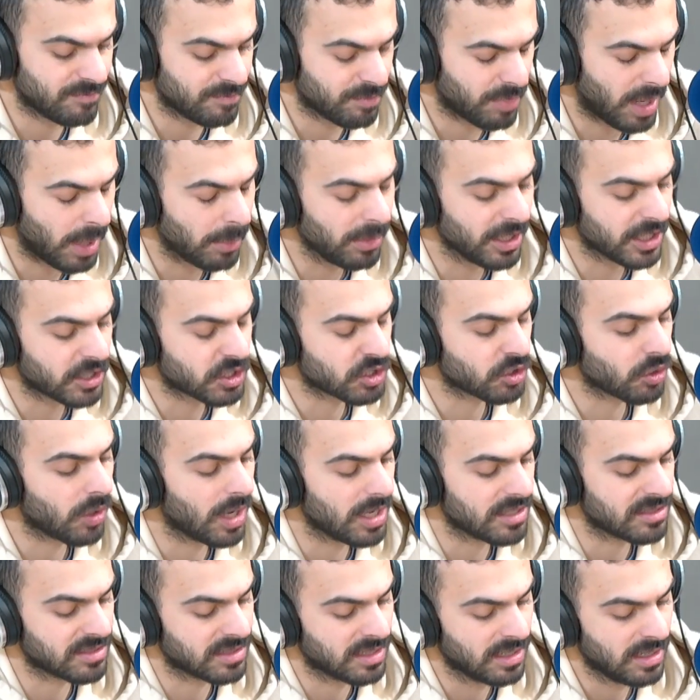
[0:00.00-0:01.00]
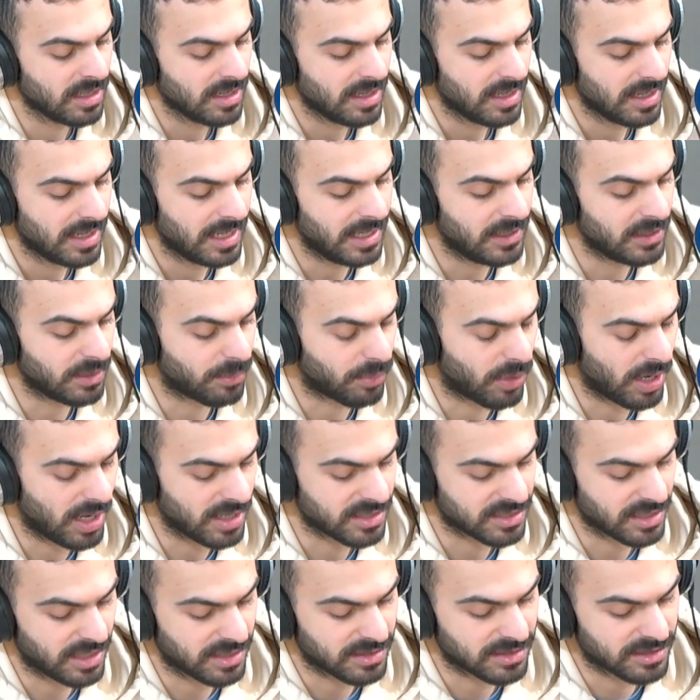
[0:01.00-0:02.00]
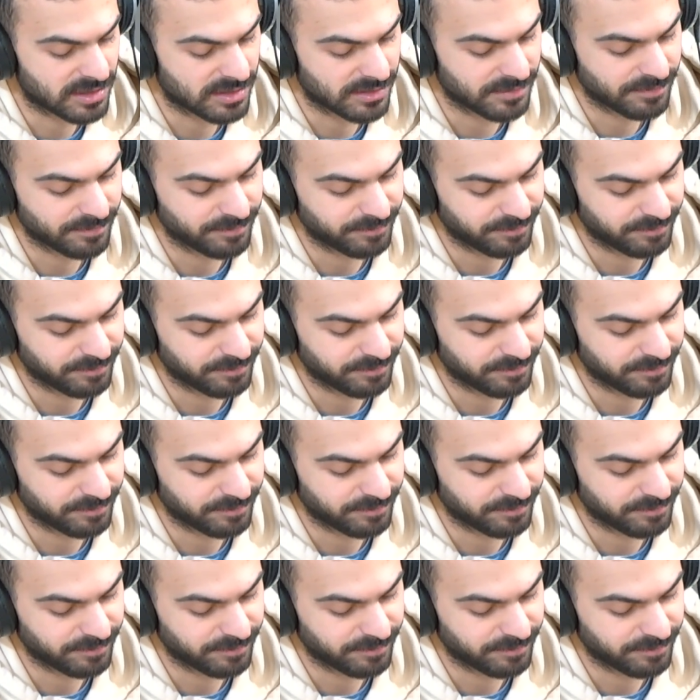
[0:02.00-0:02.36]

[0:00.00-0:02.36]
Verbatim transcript: public trust in the process.